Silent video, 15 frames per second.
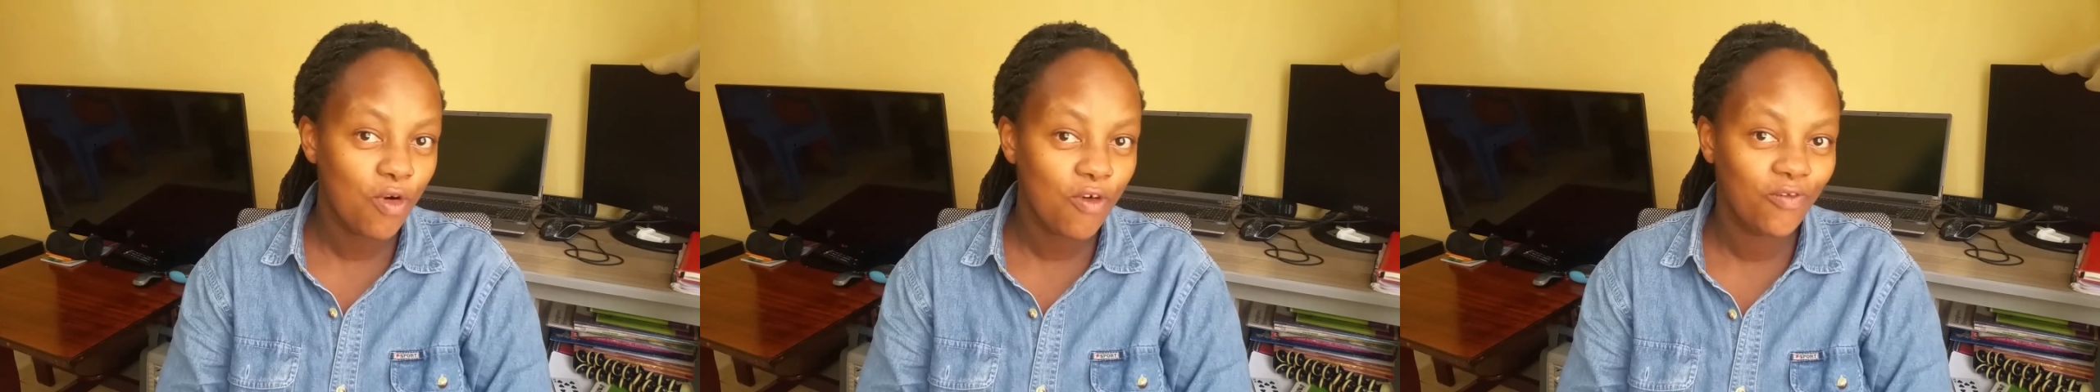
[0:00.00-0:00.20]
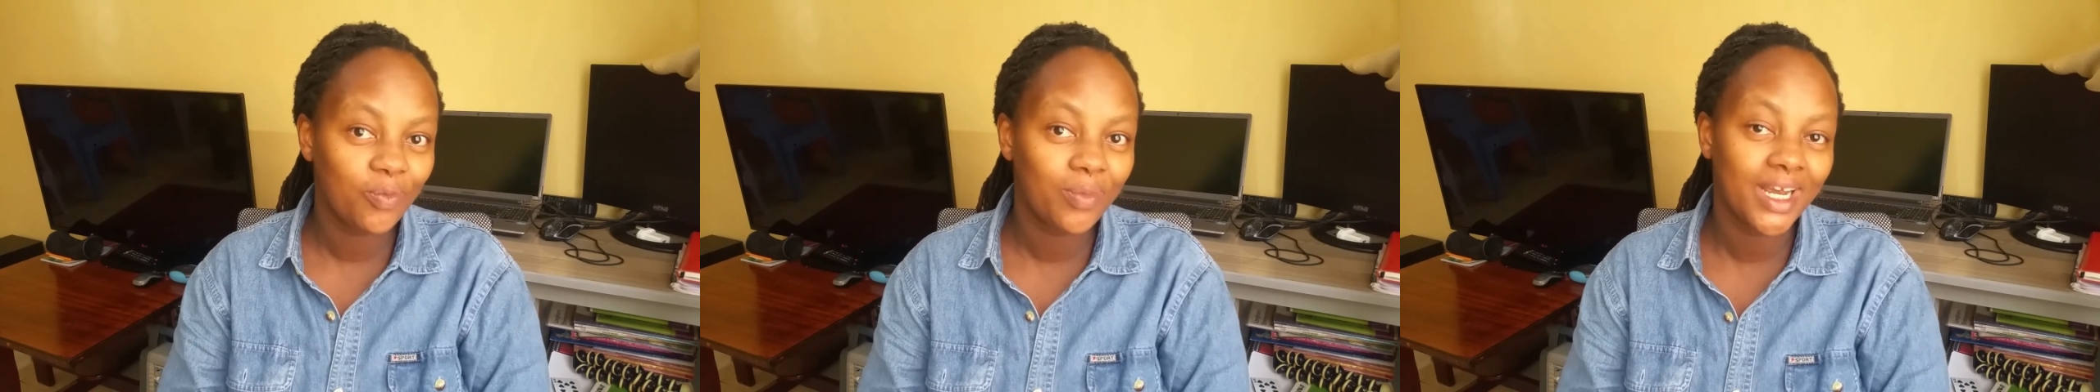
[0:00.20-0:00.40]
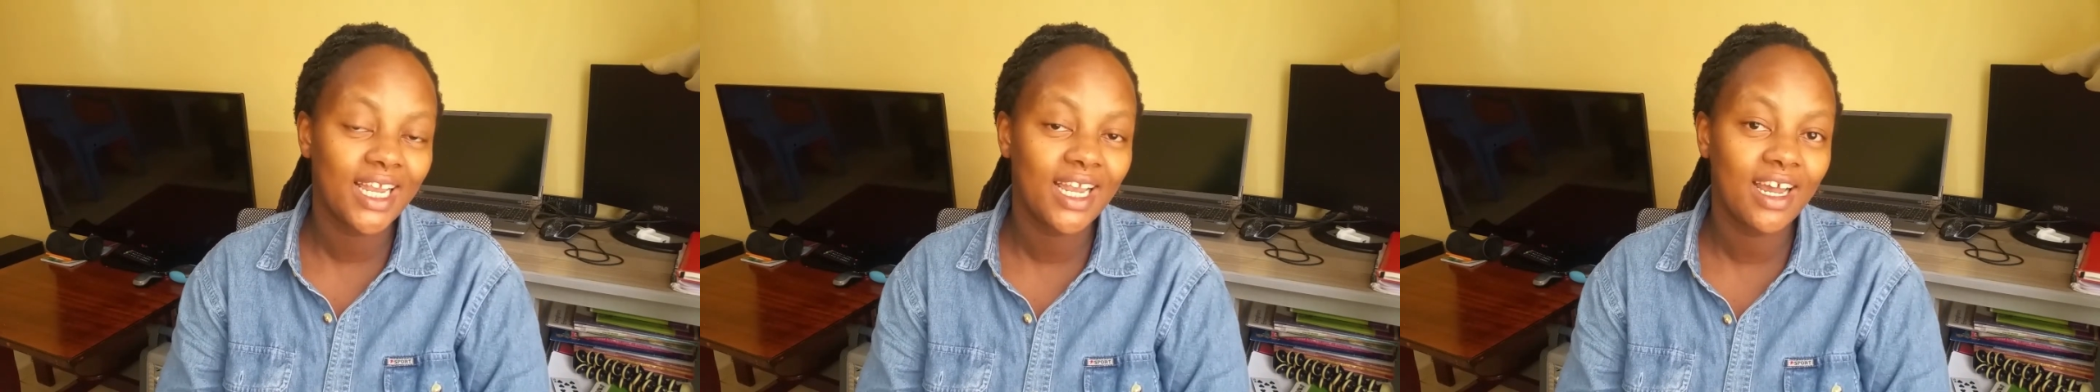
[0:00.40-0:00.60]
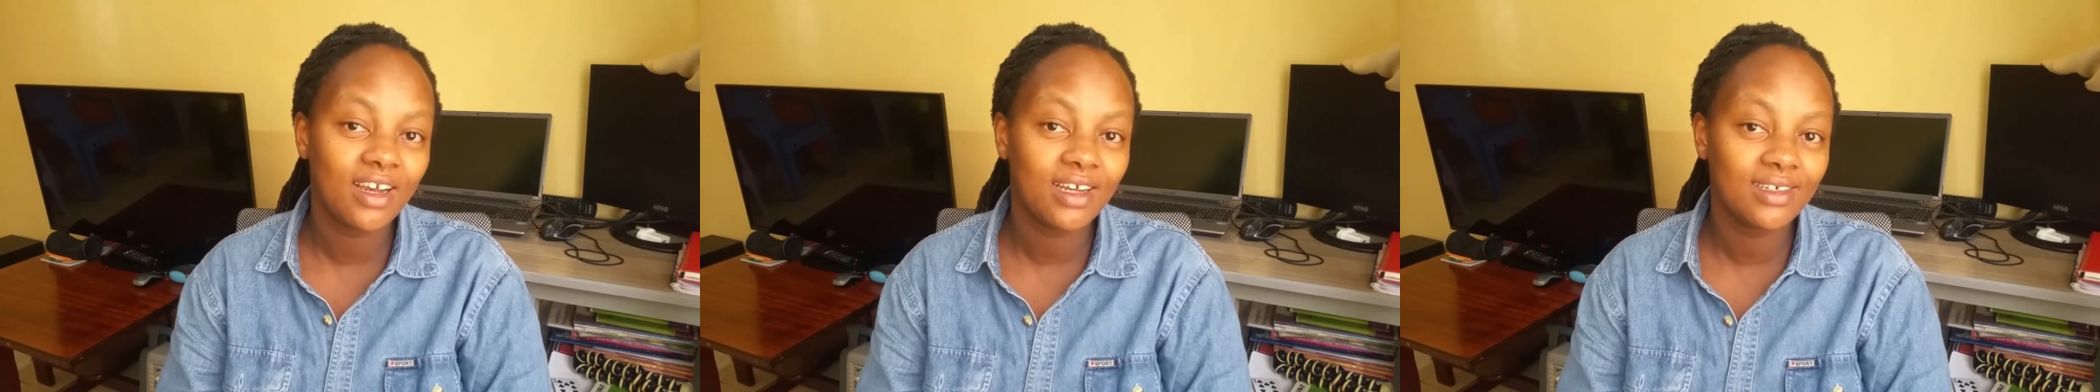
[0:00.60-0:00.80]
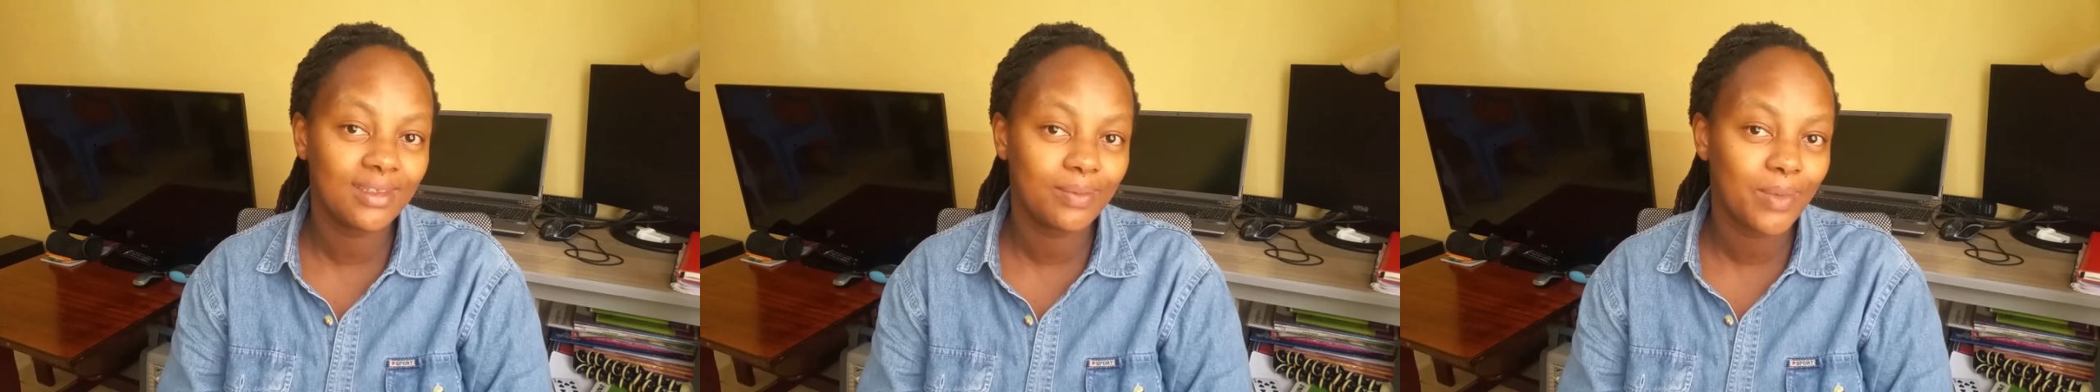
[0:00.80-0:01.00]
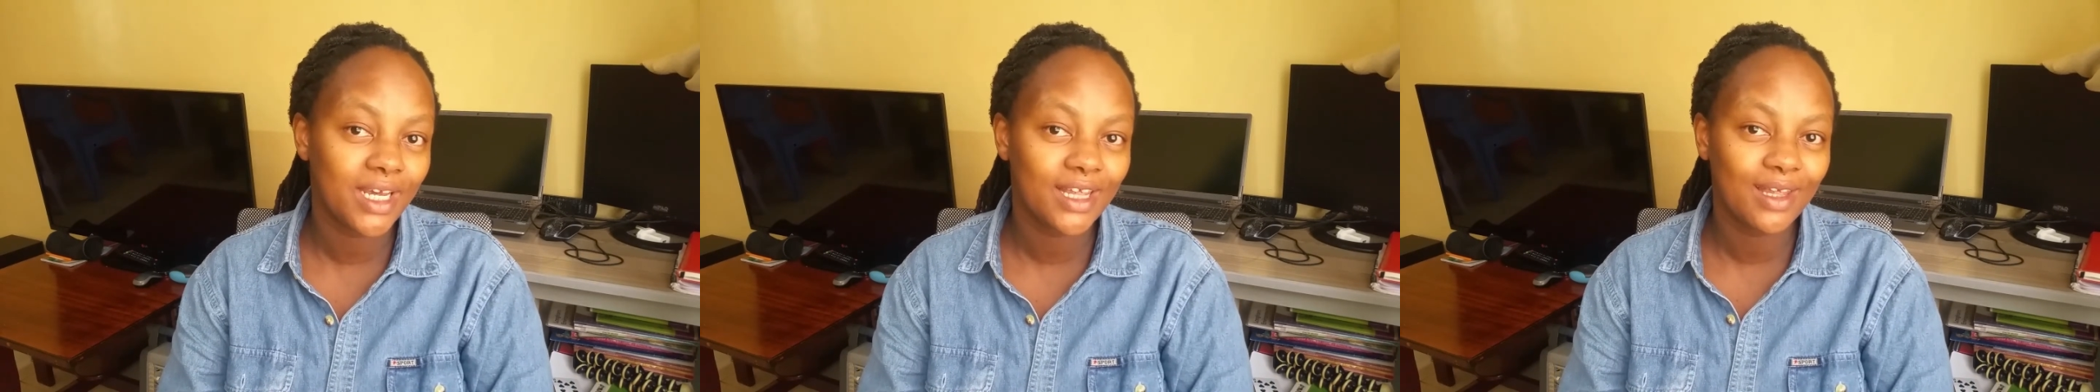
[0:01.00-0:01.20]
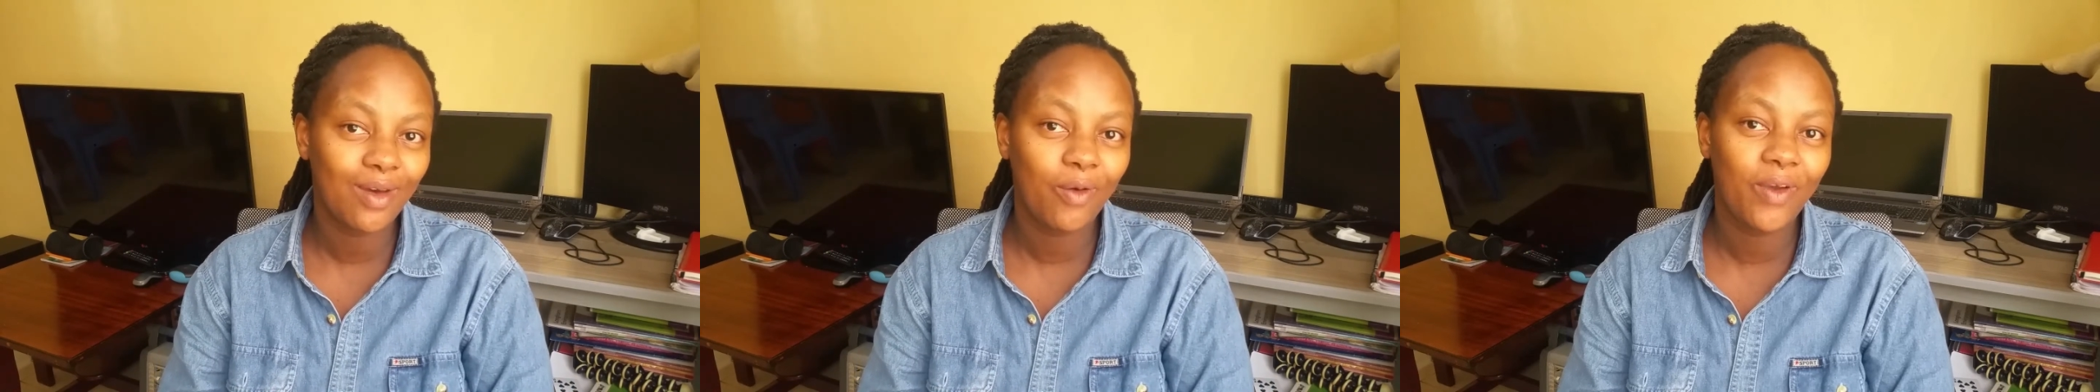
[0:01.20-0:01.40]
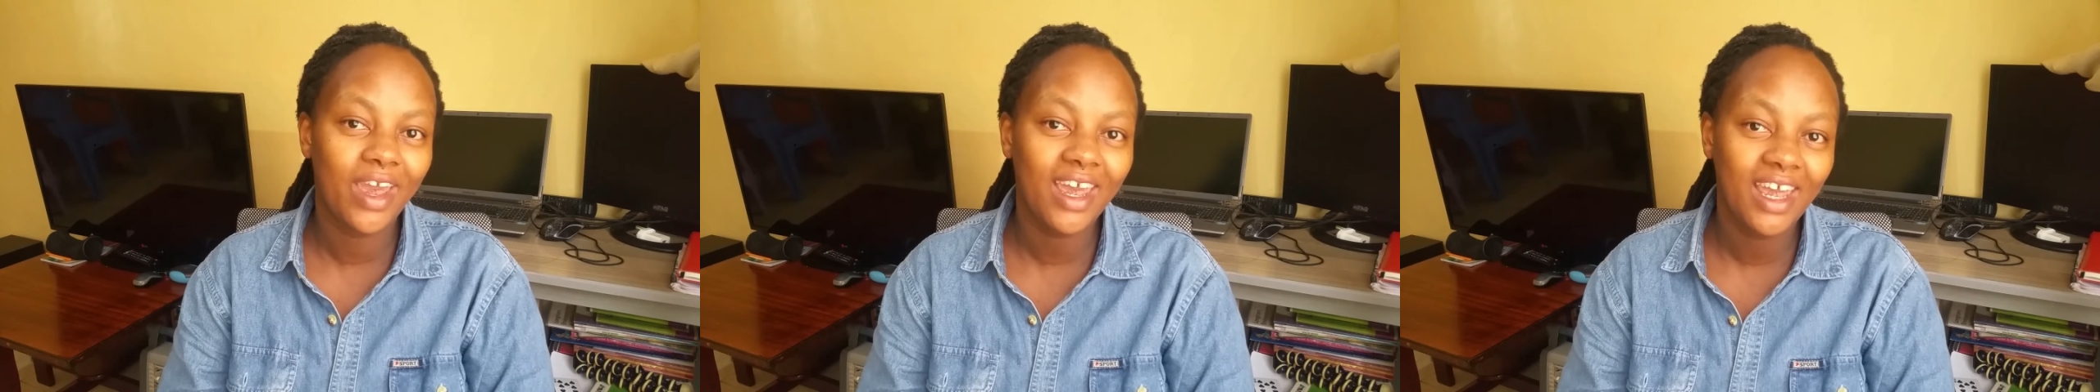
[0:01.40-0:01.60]
move my legs, by
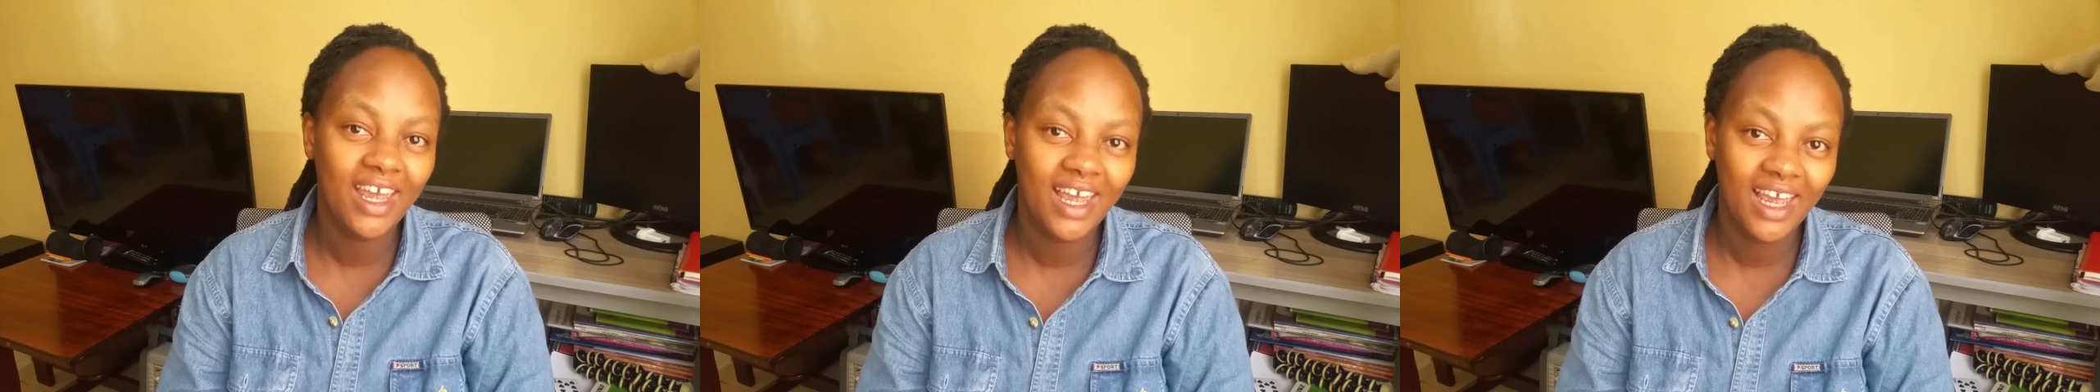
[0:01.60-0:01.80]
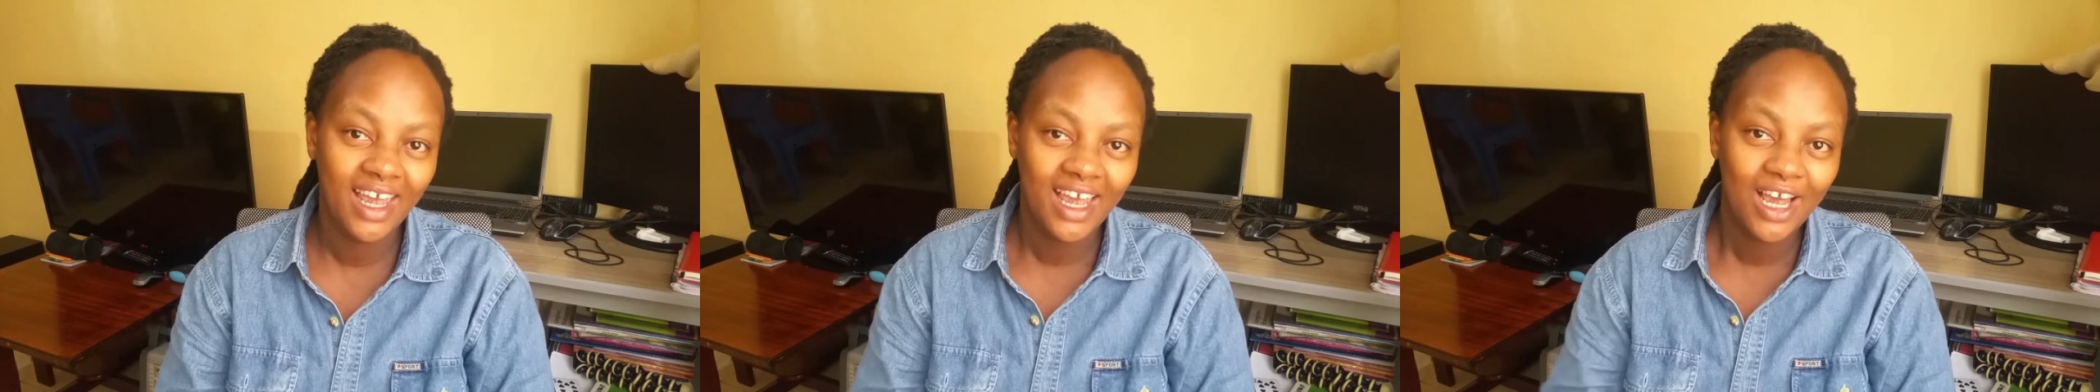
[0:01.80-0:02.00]
the way,